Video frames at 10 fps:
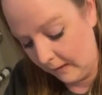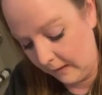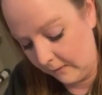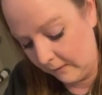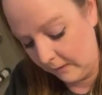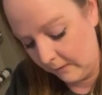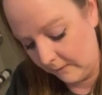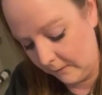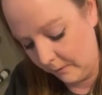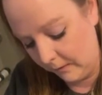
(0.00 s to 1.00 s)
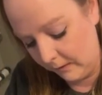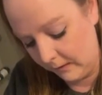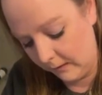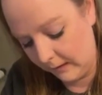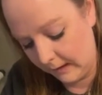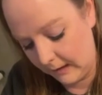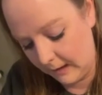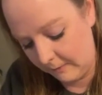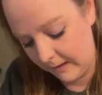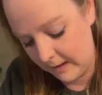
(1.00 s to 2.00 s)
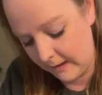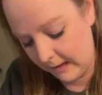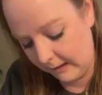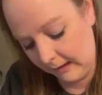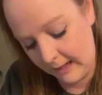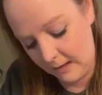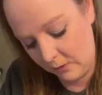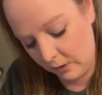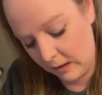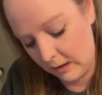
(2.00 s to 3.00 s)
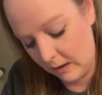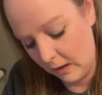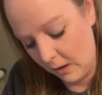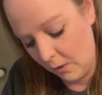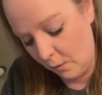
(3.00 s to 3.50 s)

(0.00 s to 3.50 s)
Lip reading: All right, so here's our word, lucky. I'm taking that light green